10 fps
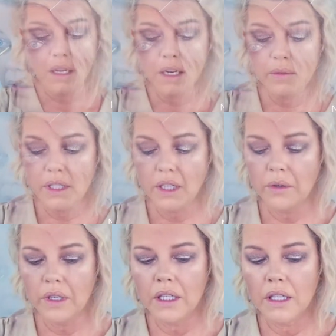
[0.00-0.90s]
I'm going to go
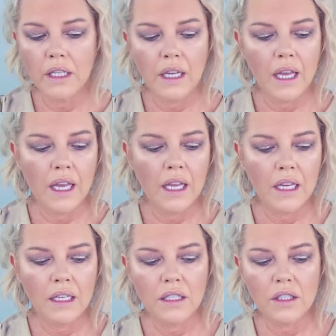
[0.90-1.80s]
in
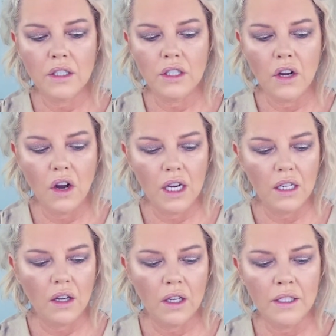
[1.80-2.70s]
and
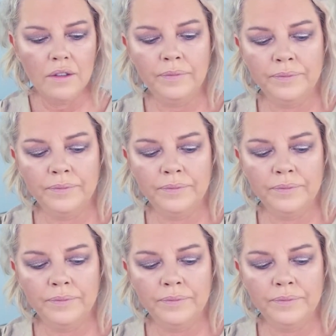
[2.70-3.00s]
tightline